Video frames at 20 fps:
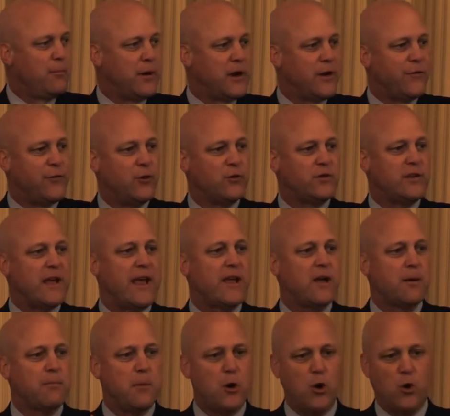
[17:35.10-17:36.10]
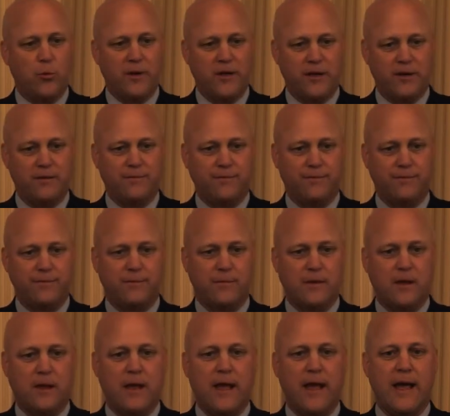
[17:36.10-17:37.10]
But if you take a moment
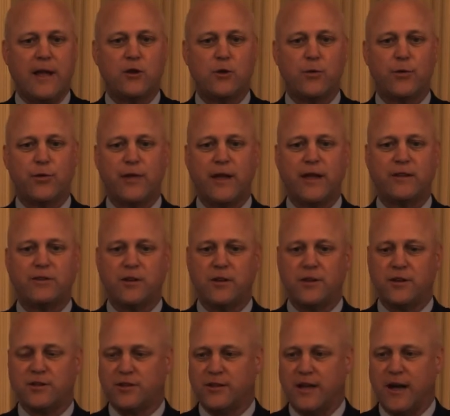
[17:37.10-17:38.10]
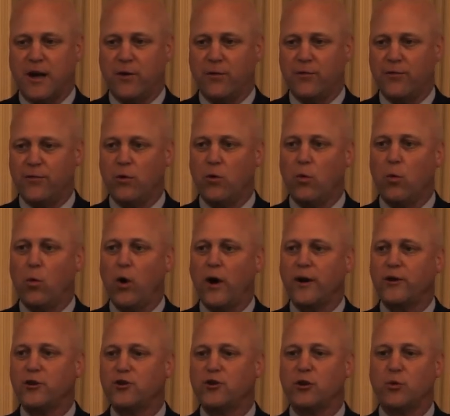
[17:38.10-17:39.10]
and you think to yourself,
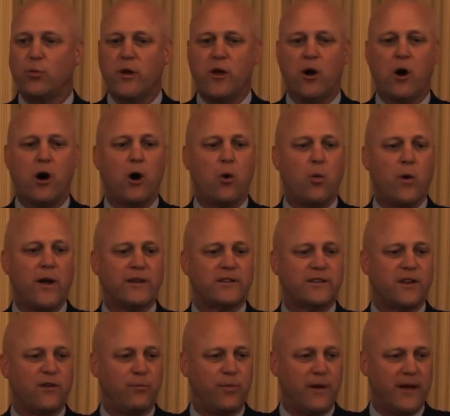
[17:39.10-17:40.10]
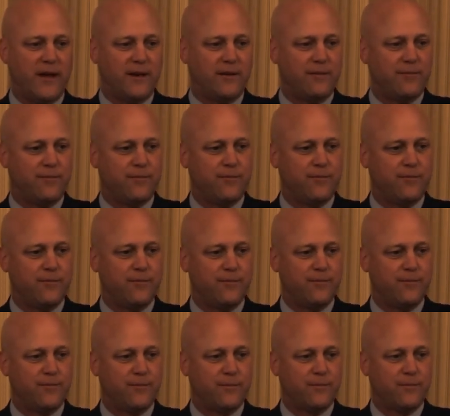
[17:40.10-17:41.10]
what should we always have been?
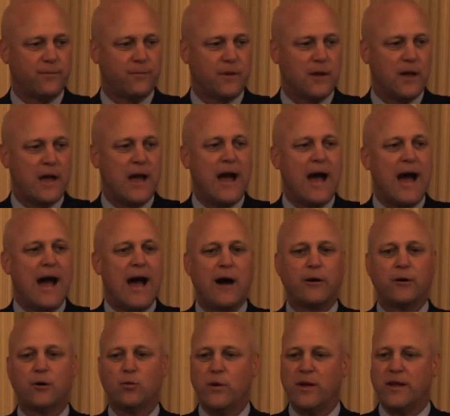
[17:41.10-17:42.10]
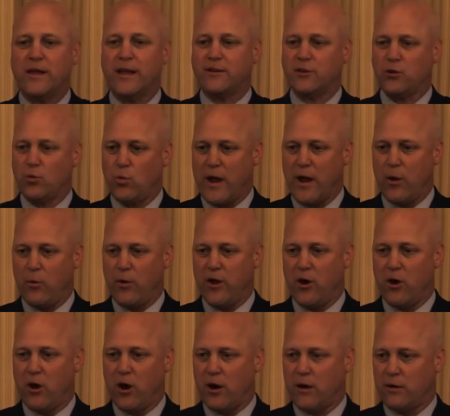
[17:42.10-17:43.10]
How did we get to where
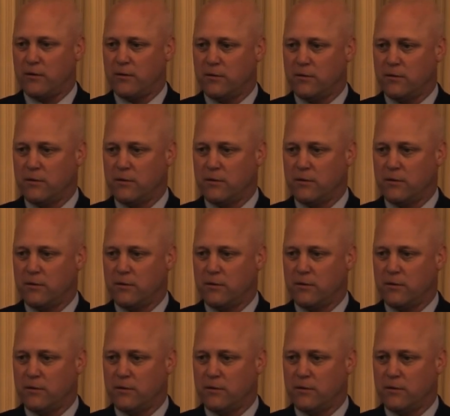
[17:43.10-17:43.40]
we are?